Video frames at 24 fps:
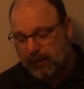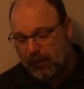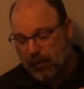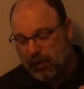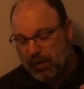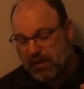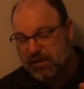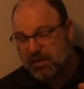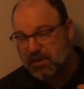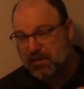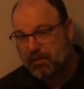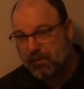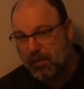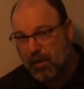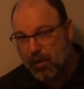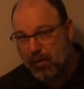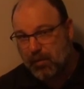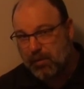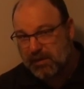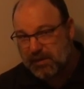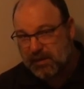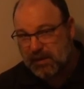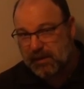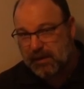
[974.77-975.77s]
They're
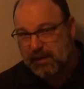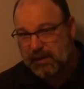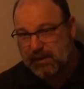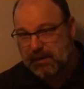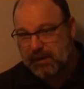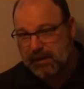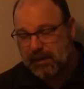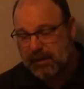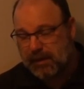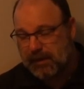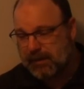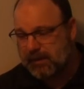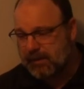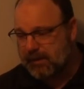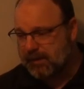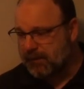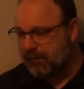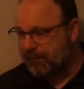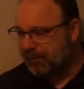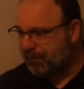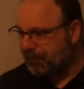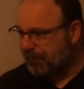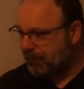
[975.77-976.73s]
exposed to disease.